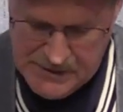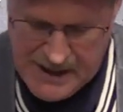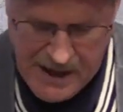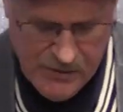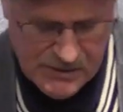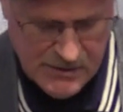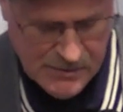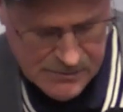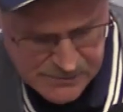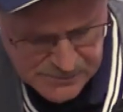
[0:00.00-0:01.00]

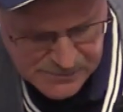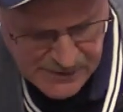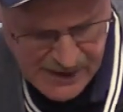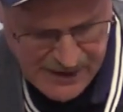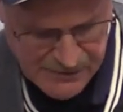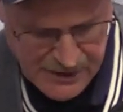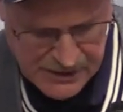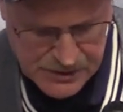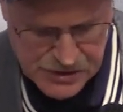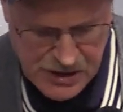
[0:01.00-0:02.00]
character, and
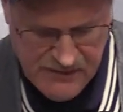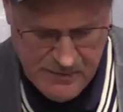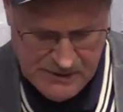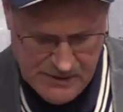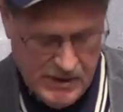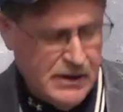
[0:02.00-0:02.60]
athletic achievement.